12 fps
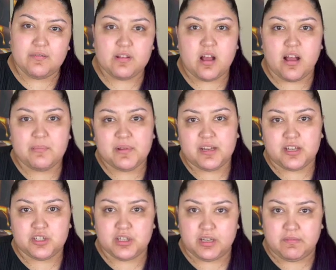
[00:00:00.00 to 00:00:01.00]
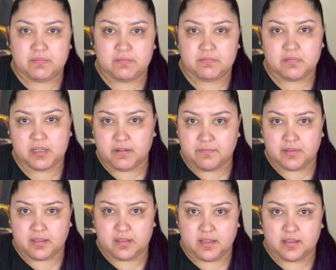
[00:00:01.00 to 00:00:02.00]
a combination of different
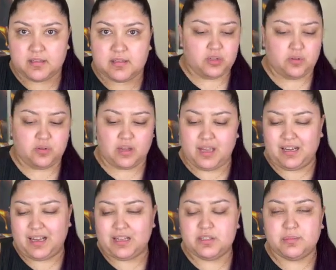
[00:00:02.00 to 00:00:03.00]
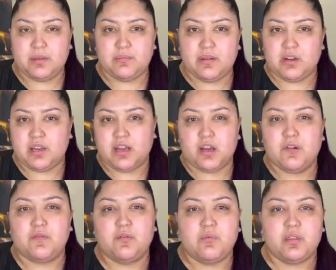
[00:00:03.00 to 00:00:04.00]
things. So I like to be very
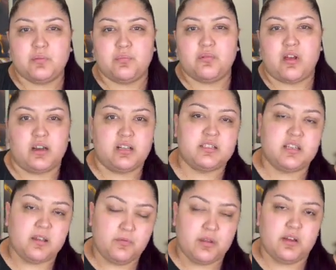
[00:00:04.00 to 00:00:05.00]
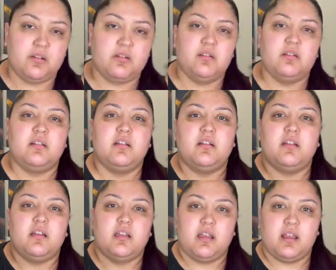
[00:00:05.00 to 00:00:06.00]
careful with the products I wear.
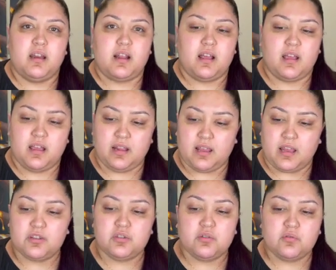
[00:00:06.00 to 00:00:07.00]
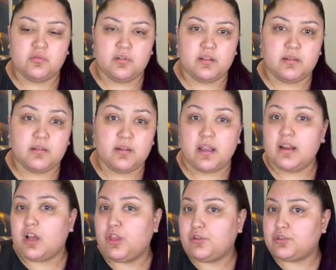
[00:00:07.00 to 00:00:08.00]
And I like to let
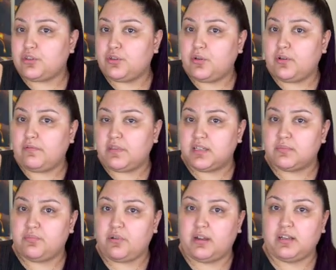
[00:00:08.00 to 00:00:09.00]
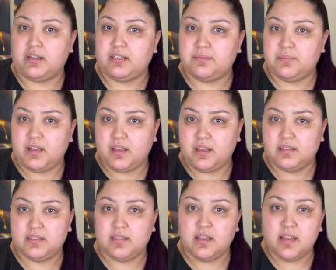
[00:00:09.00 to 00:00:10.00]
others know of these products
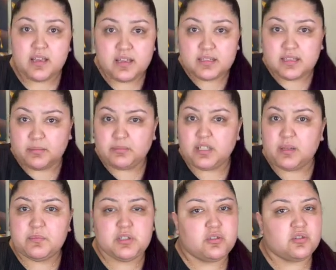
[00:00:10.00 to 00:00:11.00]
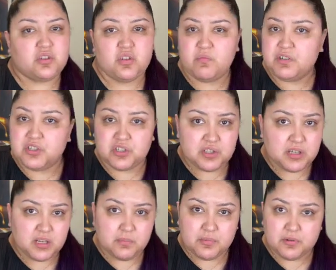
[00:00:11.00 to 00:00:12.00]
because sometimes they're so much
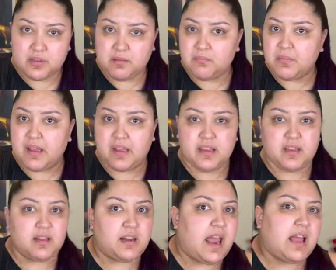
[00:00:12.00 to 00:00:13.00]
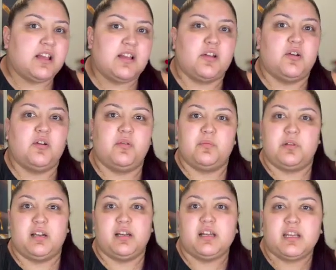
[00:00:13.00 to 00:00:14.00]
cheaper than buying Lancome,
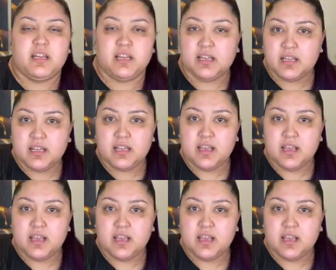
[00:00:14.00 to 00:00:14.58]
Clinique,